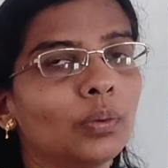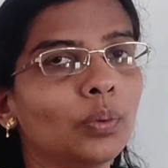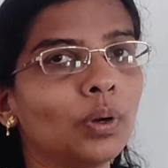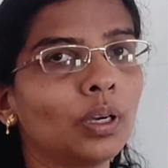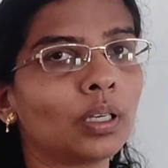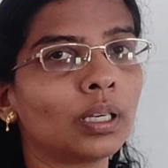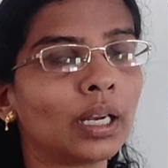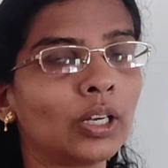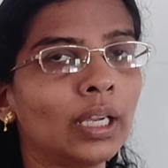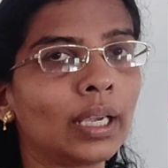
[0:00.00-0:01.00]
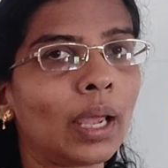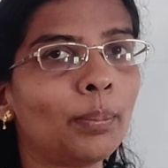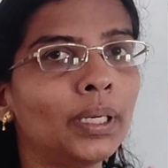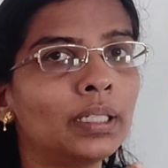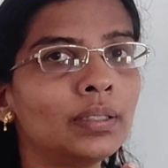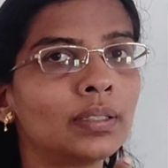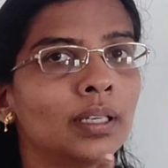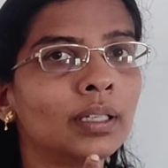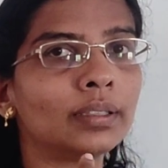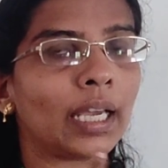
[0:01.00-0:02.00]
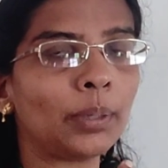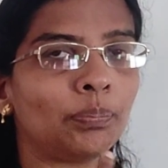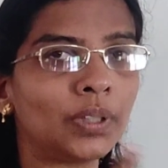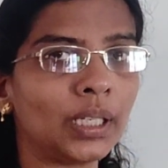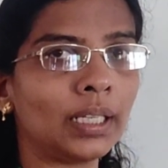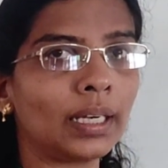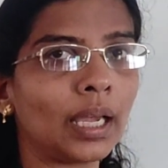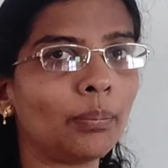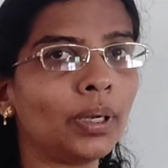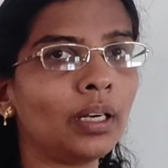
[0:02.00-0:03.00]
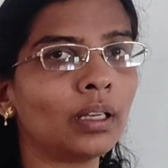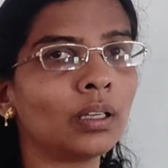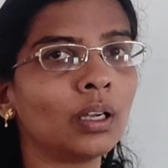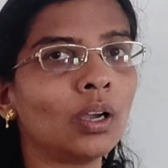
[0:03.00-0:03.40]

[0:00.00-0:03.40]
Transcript: Regular grammar is type 3 grammar.